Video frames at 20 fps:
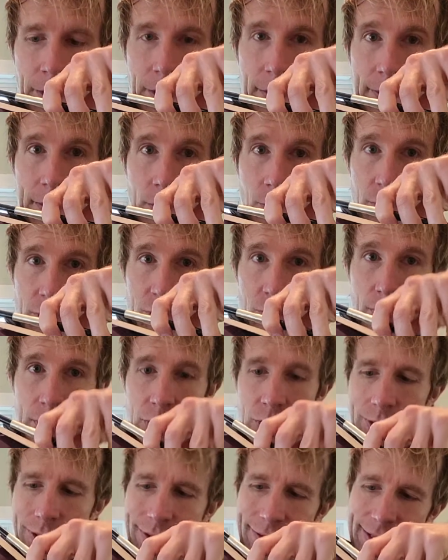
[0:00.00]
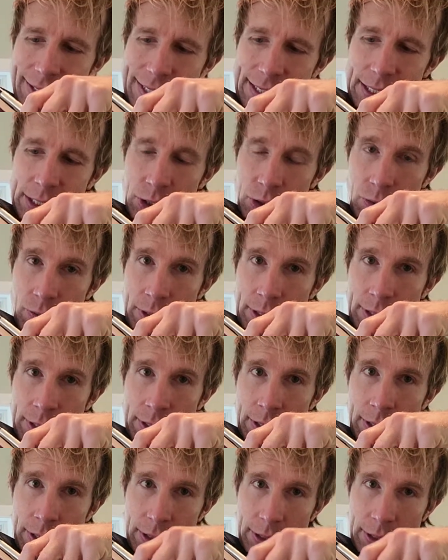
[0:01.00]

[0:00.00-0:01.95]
Then we switch to the D string,